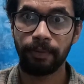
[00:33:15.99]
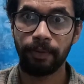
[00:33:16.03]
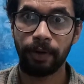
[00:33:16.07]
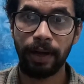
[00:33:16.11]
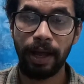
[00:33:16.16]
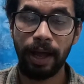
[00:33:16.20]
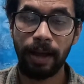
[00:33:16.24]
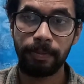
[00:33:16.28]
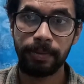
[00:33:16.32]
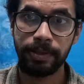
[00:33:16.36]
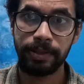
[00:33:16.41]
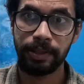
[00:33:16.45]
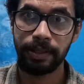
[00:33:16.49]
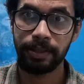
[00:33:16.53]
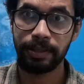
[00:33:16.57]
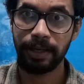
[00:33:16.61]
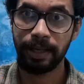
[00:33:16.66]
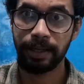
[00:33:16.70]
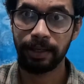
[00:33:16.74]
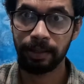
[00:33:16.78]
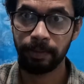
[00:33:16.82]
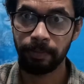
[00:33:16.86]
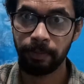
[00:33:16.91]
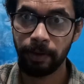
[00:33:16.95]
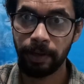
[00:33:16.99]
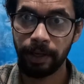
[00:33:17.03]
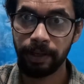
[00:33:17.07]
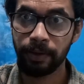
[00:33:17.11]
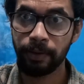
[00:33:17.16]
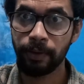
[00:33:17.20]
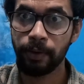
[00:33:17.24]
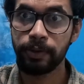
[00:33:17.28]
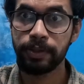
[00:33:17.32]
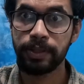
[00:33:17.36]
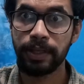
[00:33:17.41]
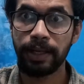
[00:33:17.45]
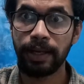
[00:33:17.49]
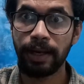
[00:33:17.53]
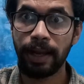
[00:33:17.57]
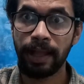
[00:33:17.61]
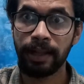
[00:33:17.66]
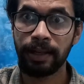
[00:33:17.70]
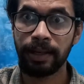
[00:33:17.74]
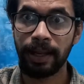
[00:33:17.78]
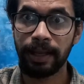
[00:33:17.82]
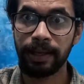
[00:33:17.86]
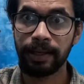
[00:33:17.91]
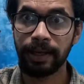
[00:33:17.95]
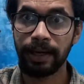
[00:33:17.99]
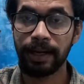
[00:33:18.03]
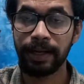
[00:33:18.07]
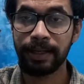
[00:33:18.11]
what happens is like the bullet goes in and like